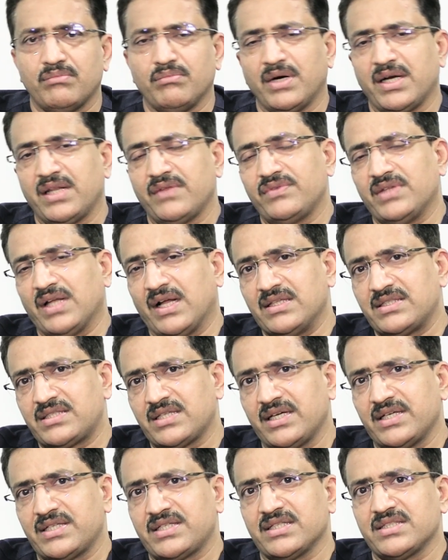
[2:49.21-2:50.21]
But if the
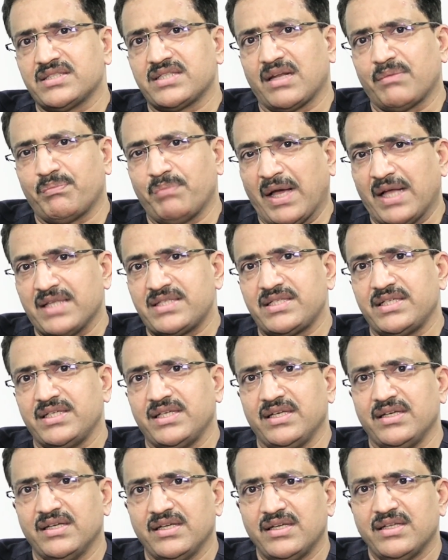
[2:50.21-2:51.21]
ulcerations are
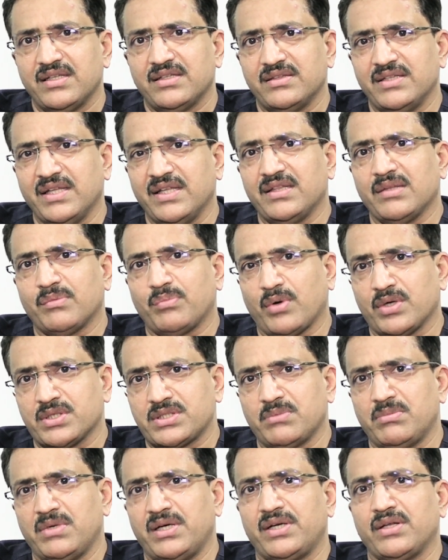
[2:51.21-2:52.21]
patchy, then the
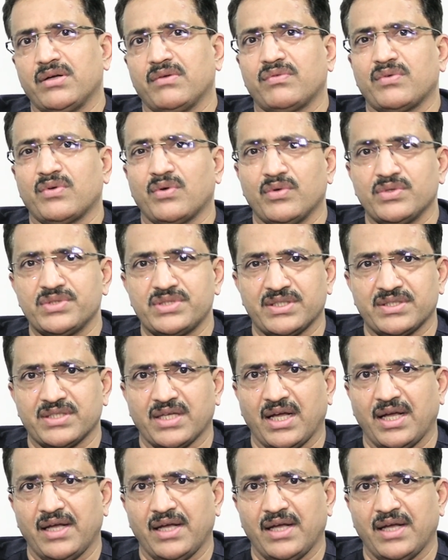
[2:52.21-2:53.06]
possibility of Crohn's is